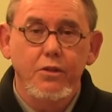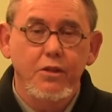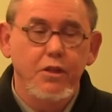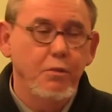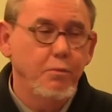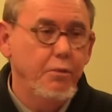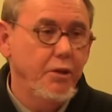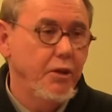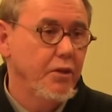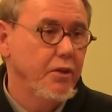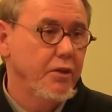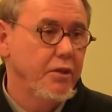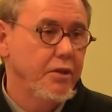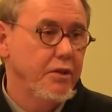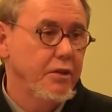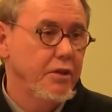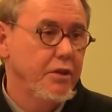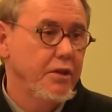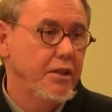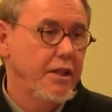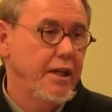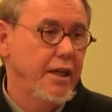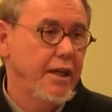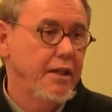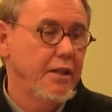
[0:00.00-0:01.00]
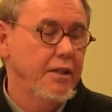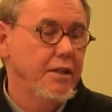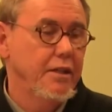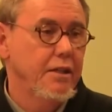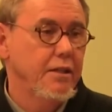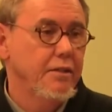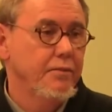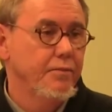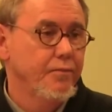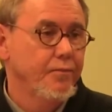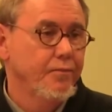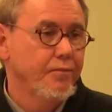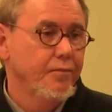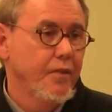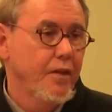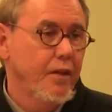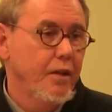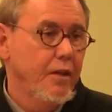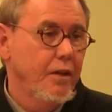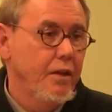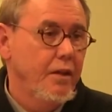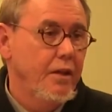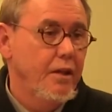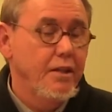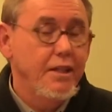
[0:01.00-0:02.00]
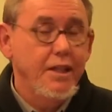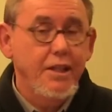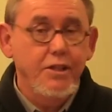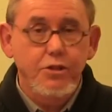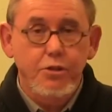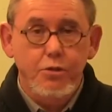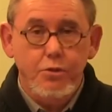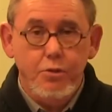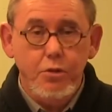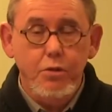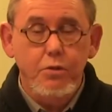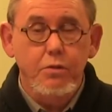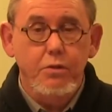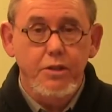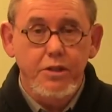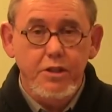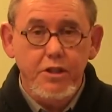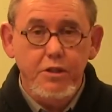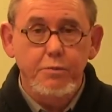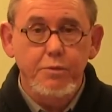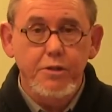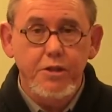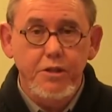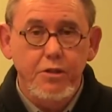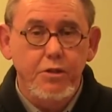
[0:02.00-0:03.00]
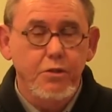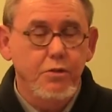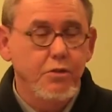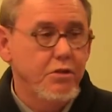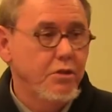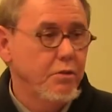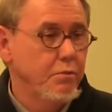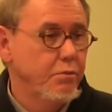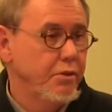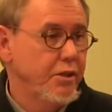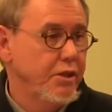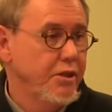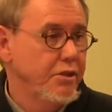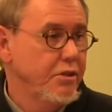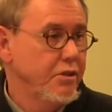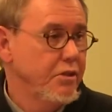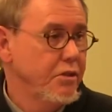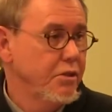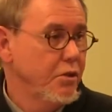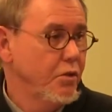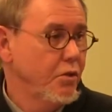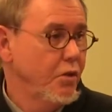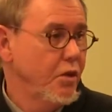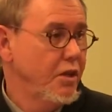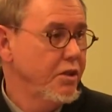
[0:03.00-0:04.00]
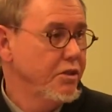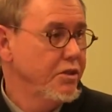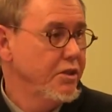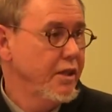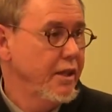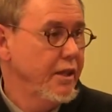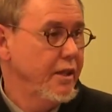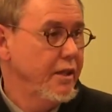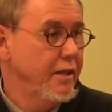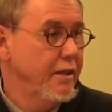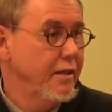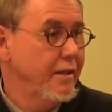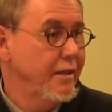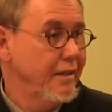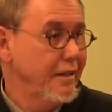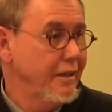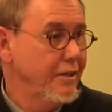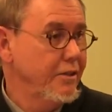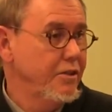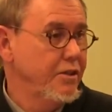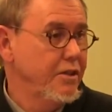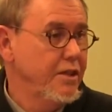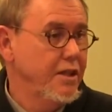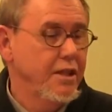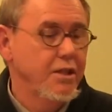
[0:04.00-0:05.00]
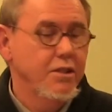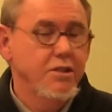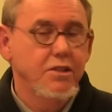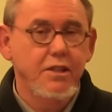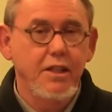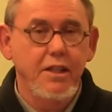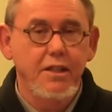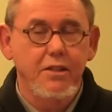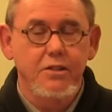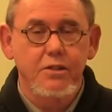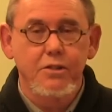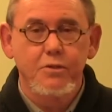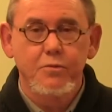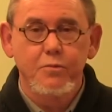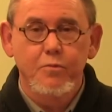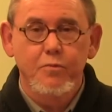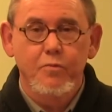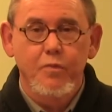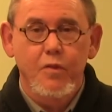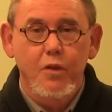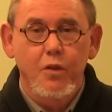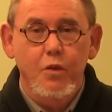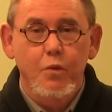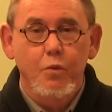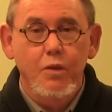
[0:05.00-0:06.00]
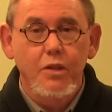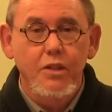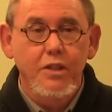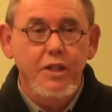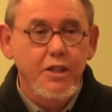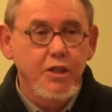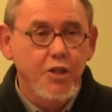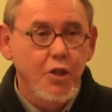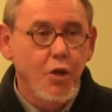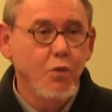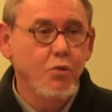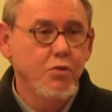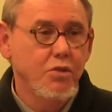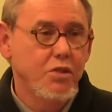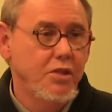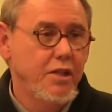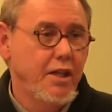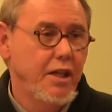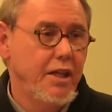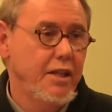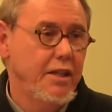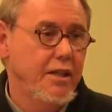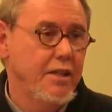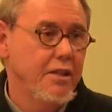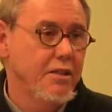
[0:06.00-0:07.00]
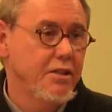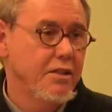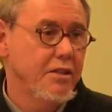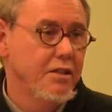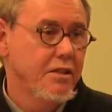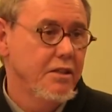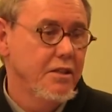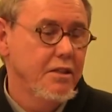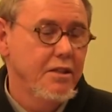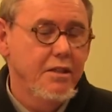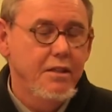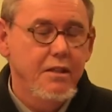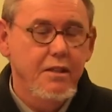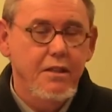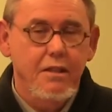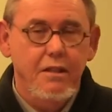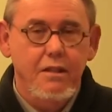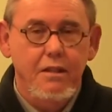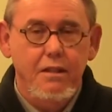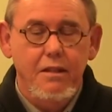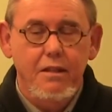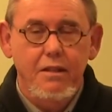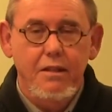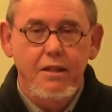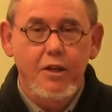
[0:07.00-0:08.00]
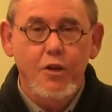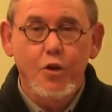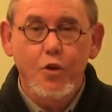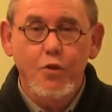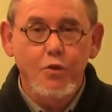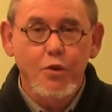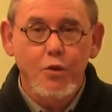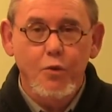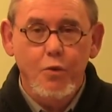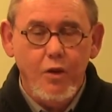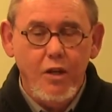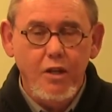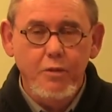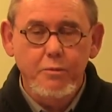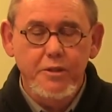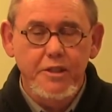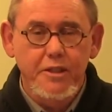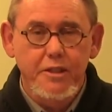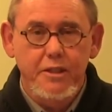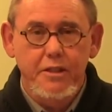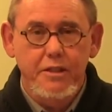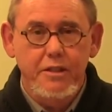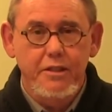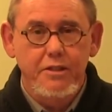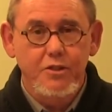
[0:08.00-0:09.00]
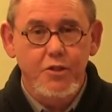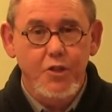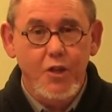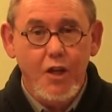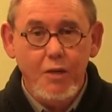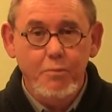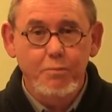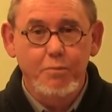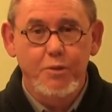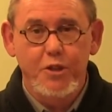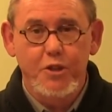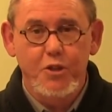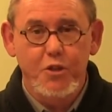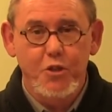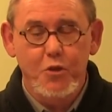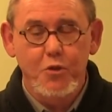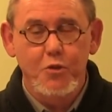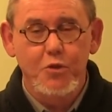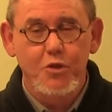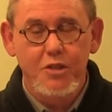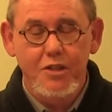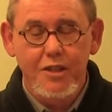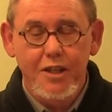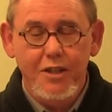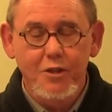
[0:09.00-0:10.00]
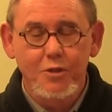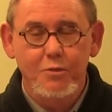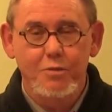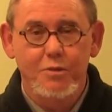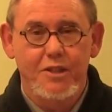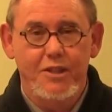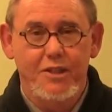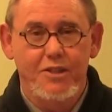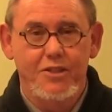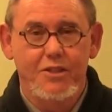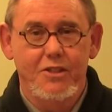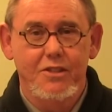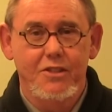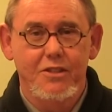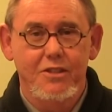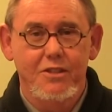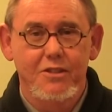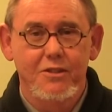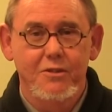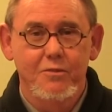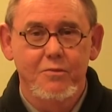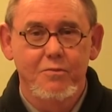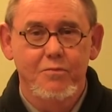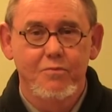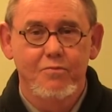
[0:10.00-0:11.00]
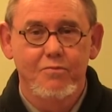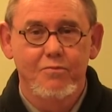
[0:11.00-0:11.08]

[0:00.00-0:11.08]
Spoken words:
North America and Canada. And that's true, it is being used some places across Canada and the United States. What they don't say is that overwhelmingly it's not being used in other places,